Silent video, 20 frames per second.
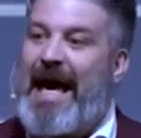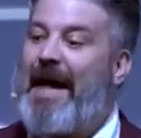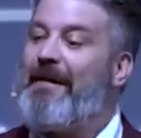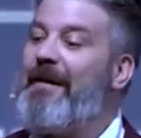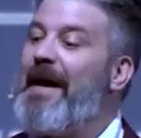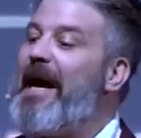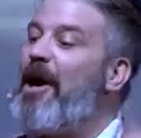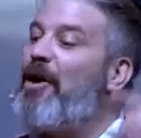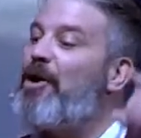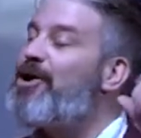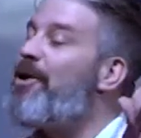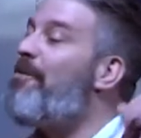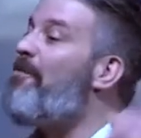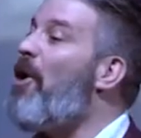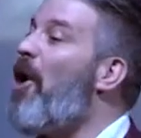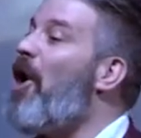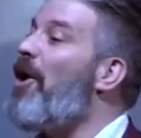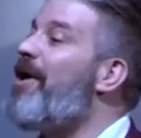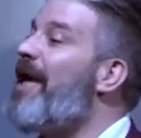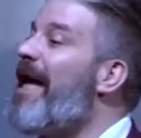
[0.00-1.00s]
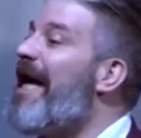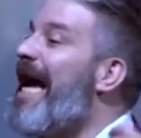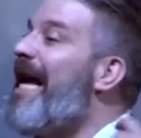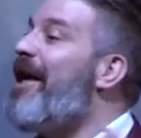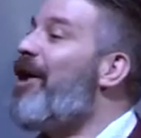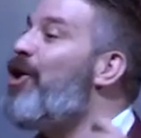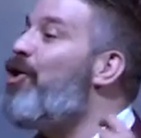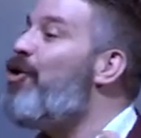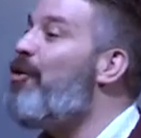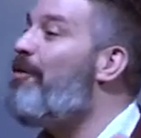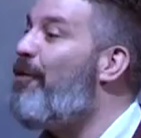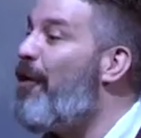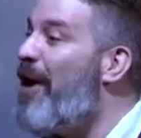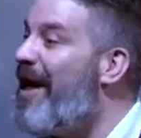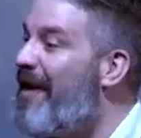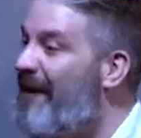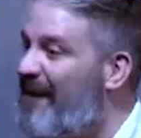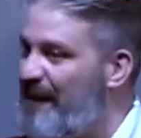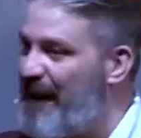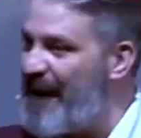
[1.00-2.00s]
And they are demanding a new
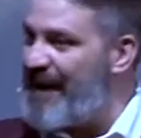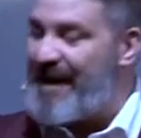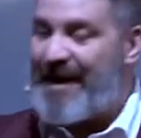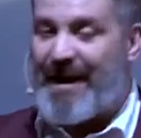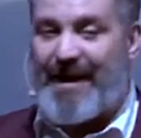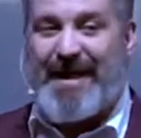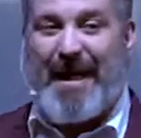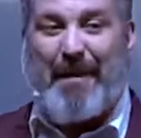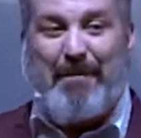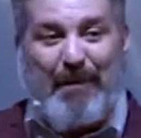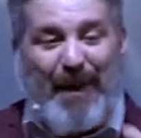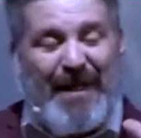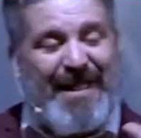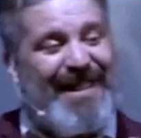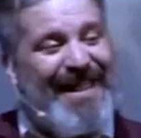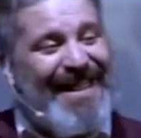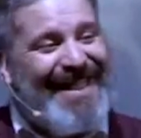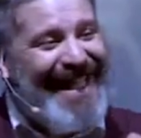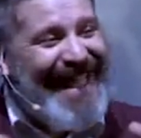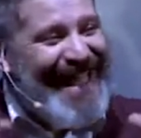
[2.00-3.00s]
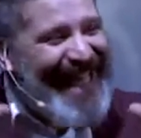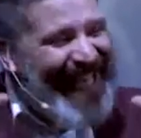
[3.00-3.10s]
breed of business, a business